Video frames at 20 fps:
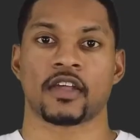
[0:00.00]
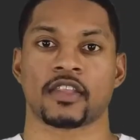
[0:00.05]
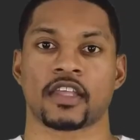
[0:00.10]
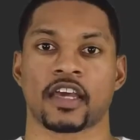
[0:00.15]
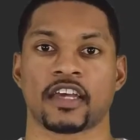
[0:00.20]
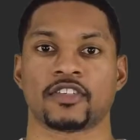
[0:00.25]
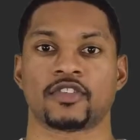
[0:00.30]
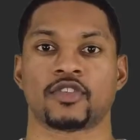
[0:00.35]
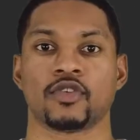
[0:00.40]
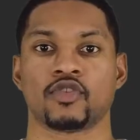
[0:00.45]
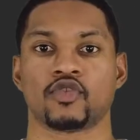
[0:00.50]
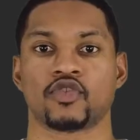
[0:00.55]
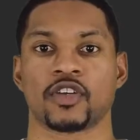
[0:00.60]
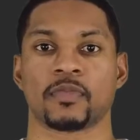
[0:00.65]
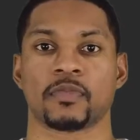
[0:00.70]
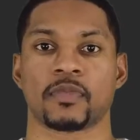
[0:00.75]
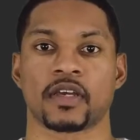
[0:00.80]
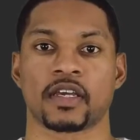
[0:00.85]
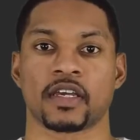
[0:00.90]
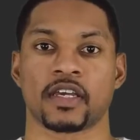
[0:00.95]
The H2
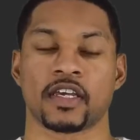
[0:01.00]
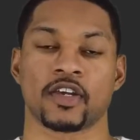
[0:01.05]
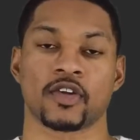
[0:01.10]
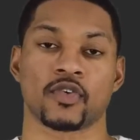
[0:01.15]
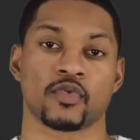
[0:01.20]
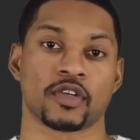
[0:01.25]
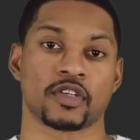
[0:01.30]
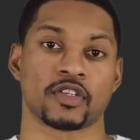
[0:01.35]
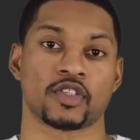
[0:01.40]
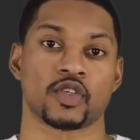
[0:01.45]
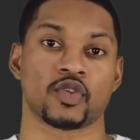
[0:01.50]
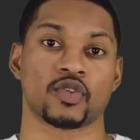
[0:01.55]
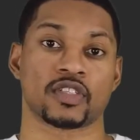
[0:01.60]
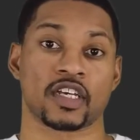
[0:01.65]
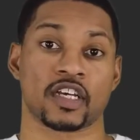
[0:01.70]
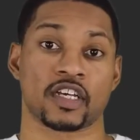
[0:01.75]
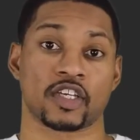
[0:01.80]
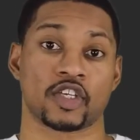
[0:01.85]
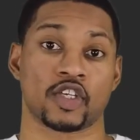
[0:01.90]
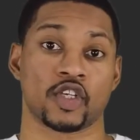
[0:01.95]
treatment here
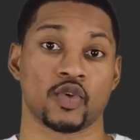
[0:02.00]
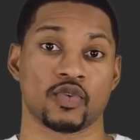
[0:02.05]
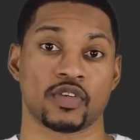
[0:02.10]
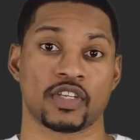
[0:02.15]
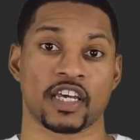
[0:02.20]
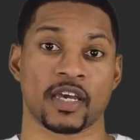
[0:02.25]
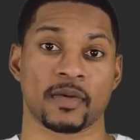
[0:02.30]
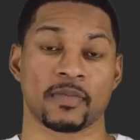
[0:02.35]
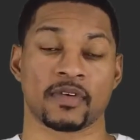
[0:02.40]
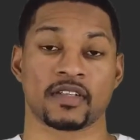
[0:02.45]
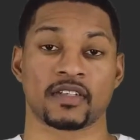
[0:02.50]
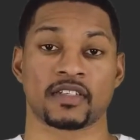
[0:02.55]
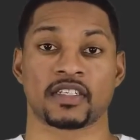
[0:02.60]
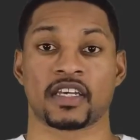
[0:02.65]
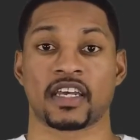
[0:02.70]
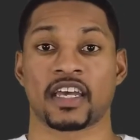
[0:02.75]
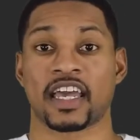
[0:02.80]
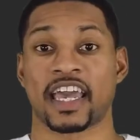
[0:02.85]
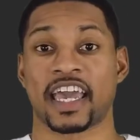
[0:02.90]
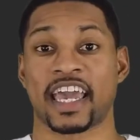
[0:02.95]
reduced acute
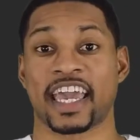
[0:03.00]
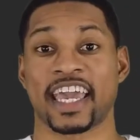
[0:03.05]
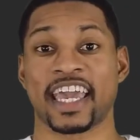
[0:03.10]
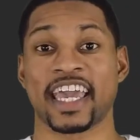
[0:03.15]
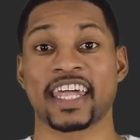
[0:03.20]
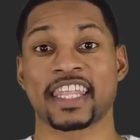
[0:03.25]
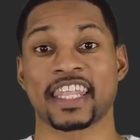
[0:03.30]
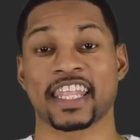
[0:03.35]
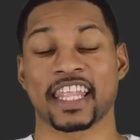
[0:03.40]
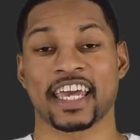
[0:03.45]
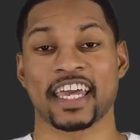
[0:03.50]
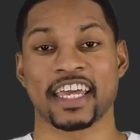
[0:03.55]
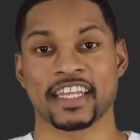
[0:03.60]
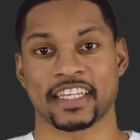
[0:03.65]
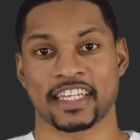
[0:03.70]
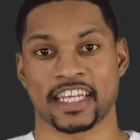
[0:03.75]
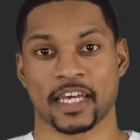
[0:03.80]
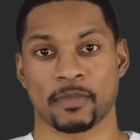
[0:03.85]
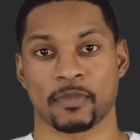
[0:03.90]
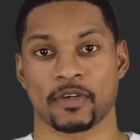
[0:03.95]
damage and
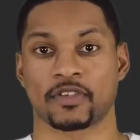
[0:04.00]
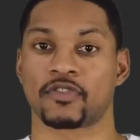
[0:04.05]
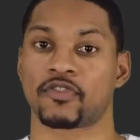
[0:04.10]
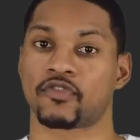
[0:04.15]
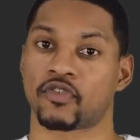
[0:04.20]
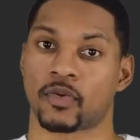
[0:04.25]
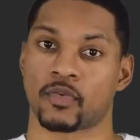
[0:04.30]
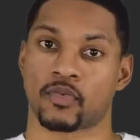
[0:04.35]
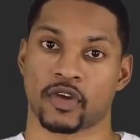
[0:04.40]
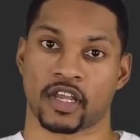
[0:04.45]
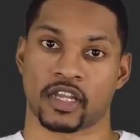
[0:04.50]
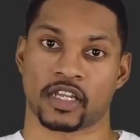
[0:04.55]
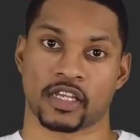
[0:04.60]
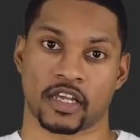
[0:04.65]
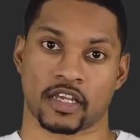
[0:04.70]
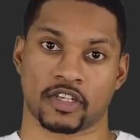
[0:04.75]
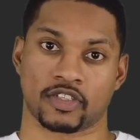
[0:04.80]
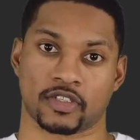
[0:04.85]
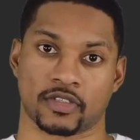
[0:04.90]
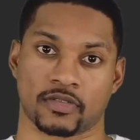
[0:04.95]
late damage from
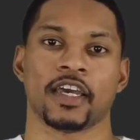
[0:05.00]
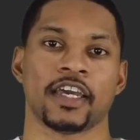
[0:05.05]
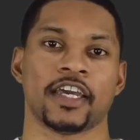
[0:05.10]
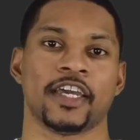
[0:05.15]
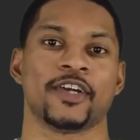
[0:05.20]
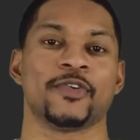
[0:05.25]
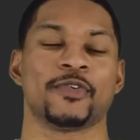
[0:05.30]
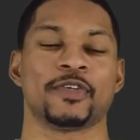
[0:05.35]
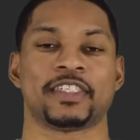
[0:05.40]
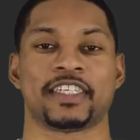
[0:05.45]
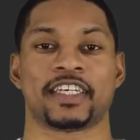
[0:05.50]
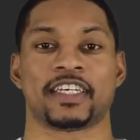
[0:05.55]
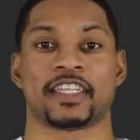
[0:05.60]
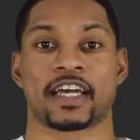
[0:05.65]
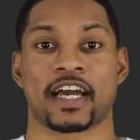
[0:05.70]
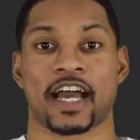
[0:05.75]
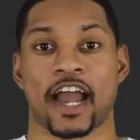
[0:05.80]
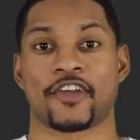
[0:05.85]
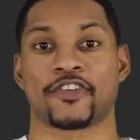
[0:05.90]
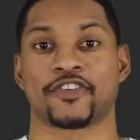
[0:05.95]
radiation. Here we see
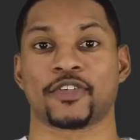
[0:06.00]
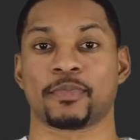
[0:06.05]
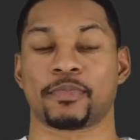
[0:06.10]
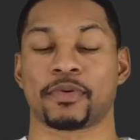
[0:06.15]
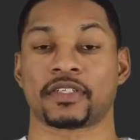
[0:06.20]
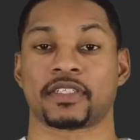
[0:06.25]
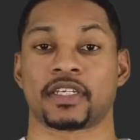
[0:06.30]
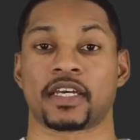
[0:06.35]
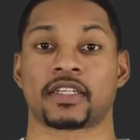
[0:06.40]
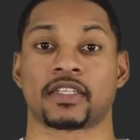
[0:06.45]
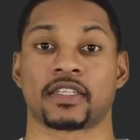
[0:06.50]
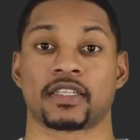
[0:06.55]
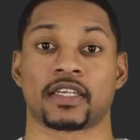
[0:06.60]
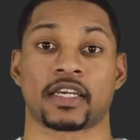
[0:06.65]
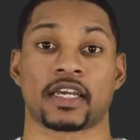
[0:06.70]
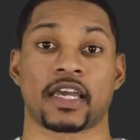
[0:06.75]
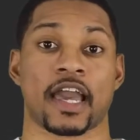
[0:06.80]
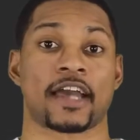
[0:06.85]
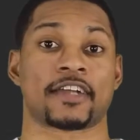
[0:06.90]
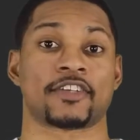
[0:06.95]
that hydrogen protected
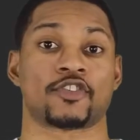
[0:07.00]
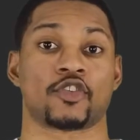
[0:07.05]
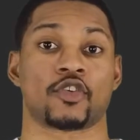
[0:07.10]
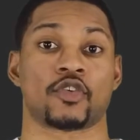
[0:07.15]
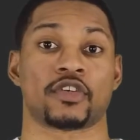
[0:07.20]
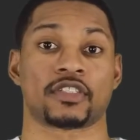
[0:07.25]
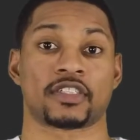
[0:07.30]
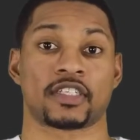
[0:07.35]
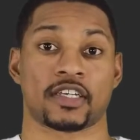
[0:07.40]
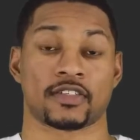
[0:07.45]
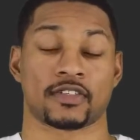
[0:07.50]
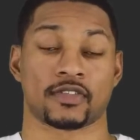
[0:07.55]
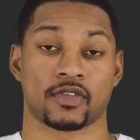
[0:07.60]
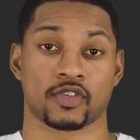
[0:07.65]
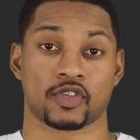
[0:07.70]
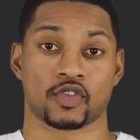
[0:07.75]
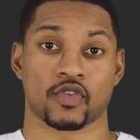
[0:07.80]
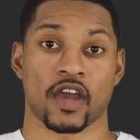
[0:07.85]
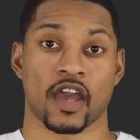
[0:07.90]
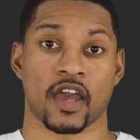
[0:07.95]
the
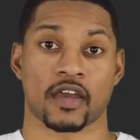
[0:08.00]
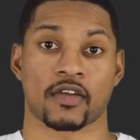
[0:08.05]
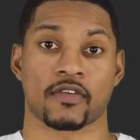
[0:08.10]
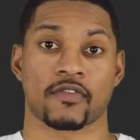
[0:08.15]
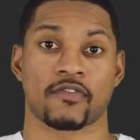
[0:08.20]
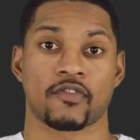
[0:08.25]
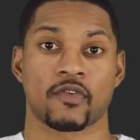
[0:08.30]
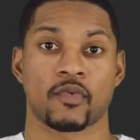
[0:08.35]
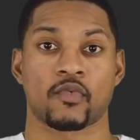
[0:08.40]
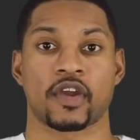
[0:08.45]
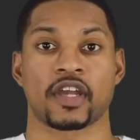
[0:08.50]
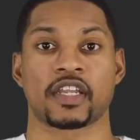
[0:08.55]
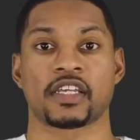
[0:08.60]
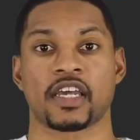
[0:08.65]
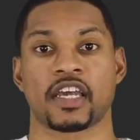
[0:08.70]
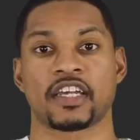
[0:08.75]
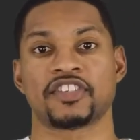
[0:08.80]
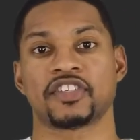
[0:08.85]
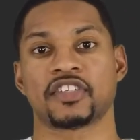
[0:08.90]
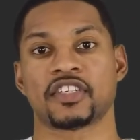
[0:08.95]
gastrointestinal tract from
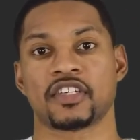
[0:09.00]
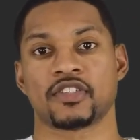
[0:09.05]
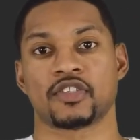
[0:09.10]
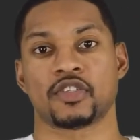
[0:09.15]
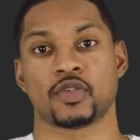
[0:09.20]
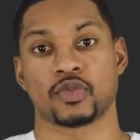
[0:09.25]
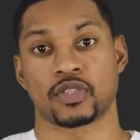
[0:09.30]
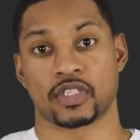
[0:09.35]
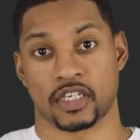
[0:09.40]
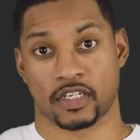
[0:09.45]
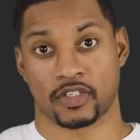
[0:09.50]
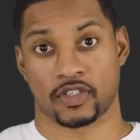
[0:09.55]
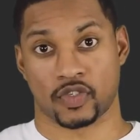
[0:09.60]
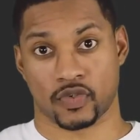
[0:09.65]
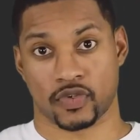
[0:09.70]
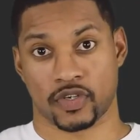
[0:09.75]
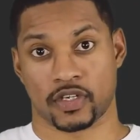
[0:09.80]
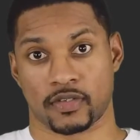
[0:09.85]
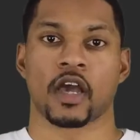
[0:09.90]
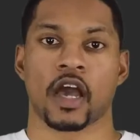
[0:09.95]
radiation-induced
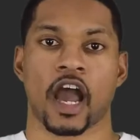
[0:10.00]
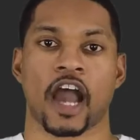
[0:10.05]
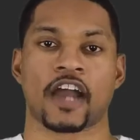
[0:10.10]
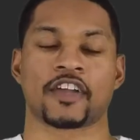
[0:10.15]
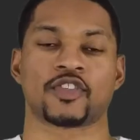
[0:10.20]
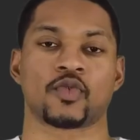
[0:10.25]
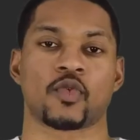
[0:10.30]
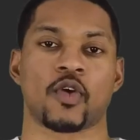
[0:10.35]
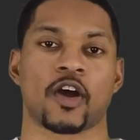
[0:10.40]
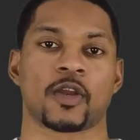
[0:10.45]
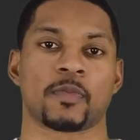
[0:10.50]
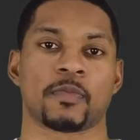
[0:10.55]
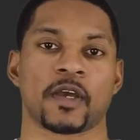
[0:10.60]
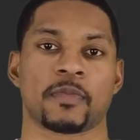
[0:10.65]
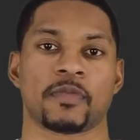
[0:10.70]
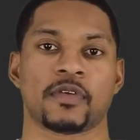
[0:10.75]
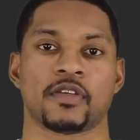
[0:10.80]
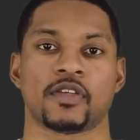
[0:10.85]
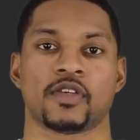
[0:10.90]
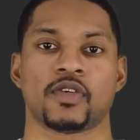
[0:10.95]
injury. Hydrogen water
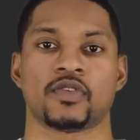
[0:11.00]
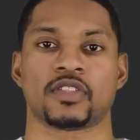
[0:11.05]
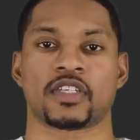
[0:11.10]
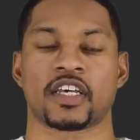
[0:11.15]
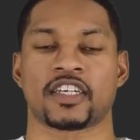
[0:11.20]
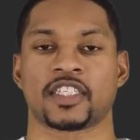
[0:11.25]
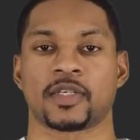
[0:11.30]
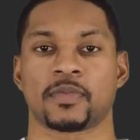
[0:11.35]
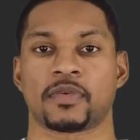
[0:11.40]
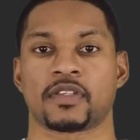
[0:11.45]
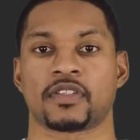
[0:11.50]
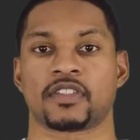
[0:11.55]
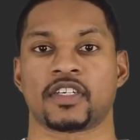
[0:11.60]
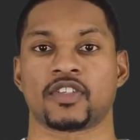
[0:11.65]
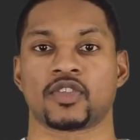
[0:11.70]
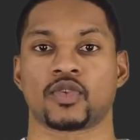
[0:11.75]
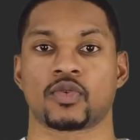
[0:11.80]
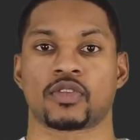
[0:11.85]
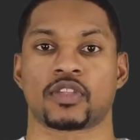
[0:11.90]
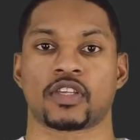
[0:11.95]
may be used as a
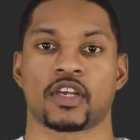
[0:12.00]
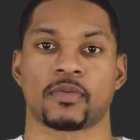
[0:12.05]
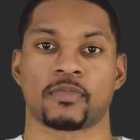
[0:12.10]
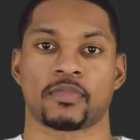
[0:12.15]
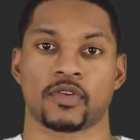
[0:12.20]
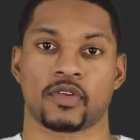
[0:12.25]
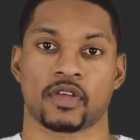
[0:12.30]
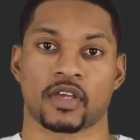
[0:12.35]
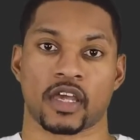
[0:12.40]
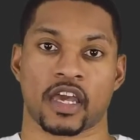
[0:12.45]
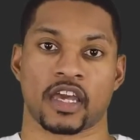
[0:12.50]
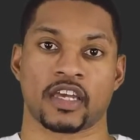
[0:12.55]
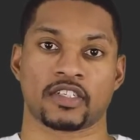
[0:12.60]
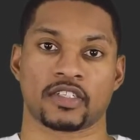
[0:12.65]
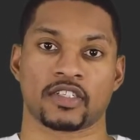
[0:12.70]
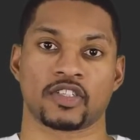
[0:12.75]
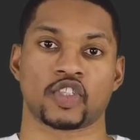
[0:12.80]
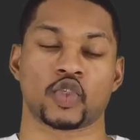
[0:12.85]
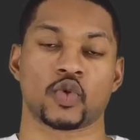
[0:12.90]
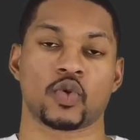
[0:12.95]
potential therapeutic
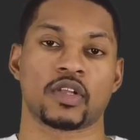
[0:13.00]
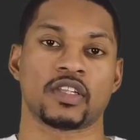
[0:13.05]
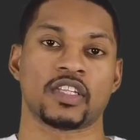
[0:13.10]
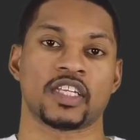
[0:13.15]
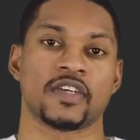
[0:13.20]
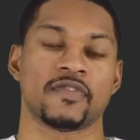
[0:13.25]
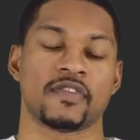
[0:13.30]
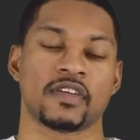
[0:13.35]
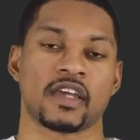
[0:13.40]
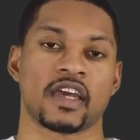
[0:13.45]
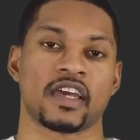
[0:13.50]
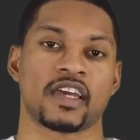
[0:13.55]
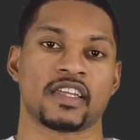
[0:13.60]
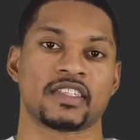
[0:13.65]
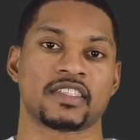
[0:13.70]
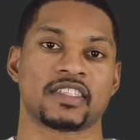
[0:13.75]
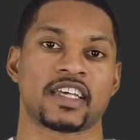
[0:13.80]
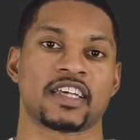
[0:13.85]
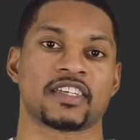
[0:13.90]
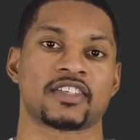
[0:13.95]
agent to alleviate
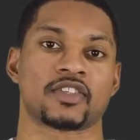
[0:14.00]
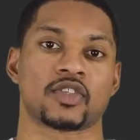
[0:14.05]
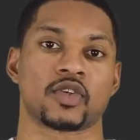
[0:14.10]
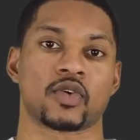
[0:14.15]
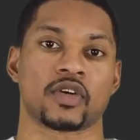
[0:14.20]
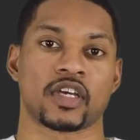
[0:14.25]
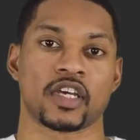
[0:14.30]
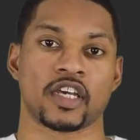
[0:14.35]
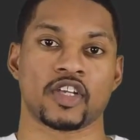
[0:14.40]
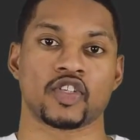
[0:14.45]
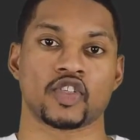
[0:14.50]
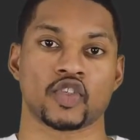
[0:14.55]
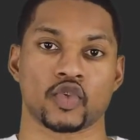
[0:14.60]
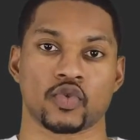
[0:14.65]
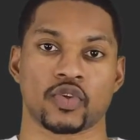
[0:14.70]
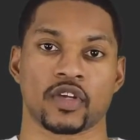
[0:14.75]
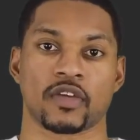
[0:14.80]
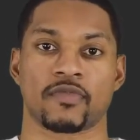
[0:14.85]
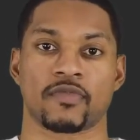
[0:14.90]
intestinal injury